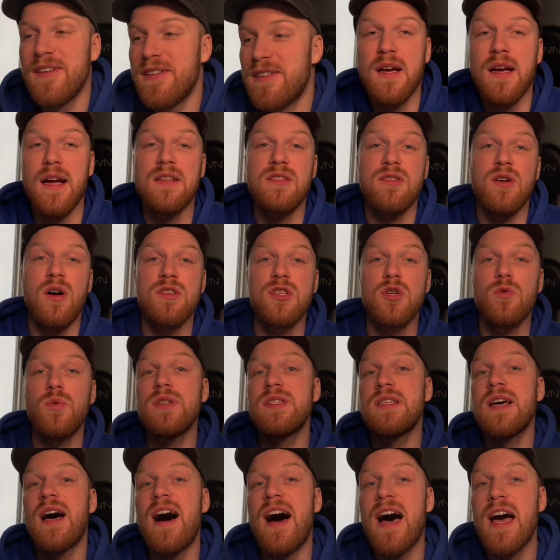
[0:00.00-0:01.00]
It's also a
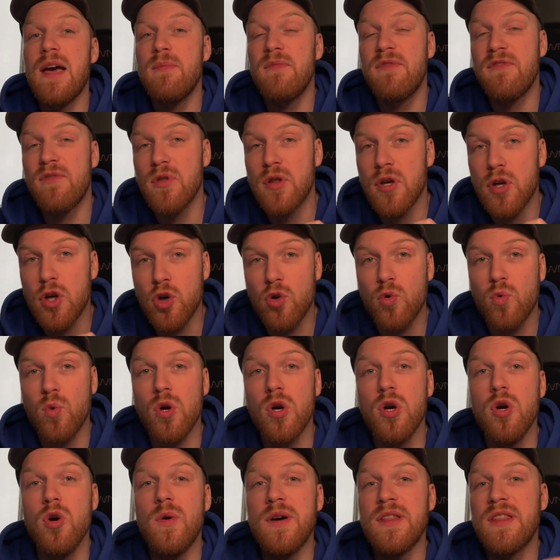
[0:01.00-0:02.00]
time for the
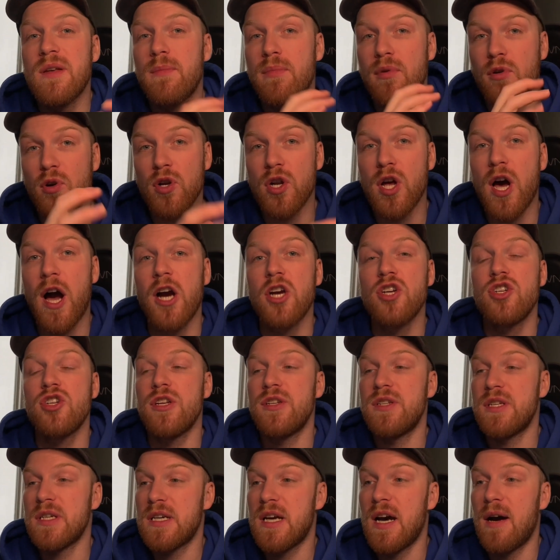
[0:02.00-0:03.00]
crew and the
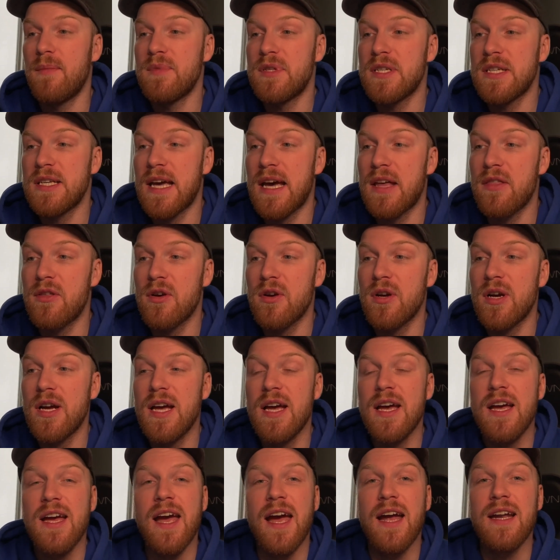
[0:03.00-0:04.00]
production to come together
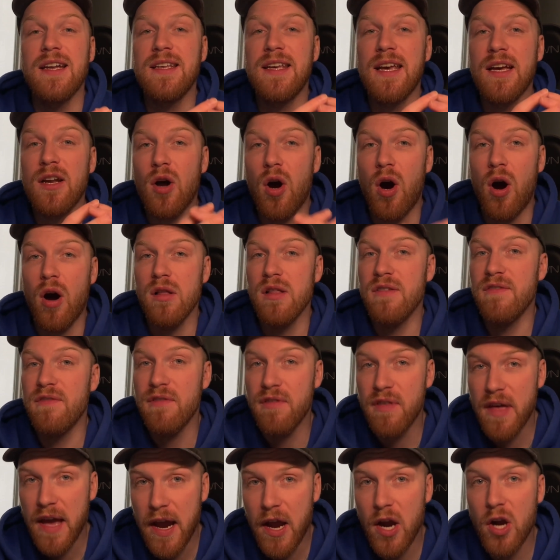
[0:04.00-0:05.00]
and get all
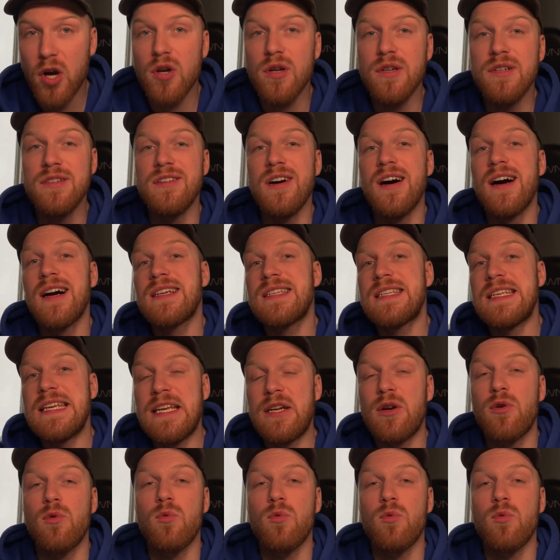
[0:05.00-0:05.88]
of their ducks in a